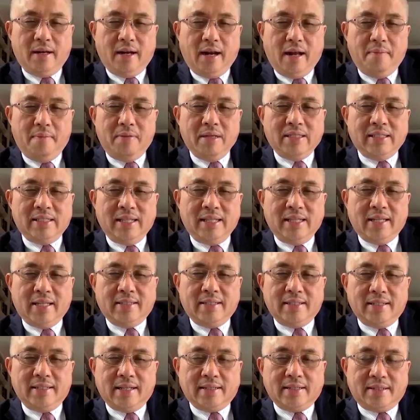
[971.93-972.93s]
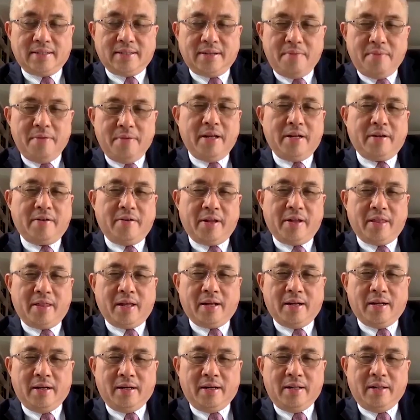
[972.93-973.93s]
Number six is extremely
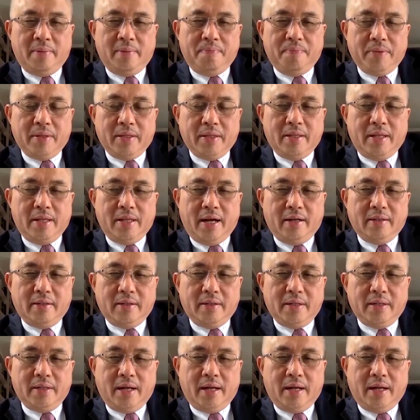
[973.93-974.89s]
critical that